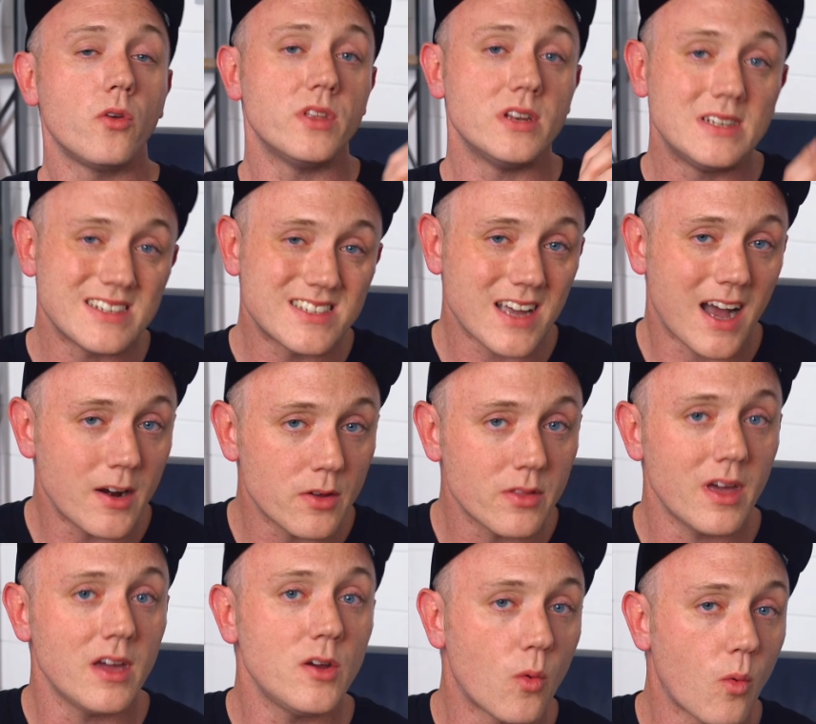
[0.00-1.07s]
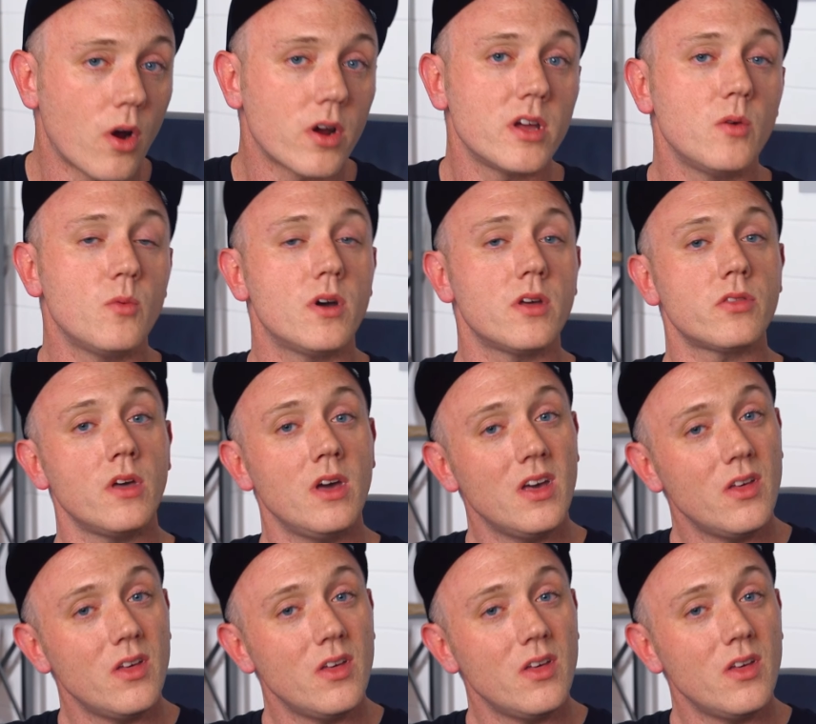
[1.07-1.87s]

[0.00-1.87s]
the designer that you're working with,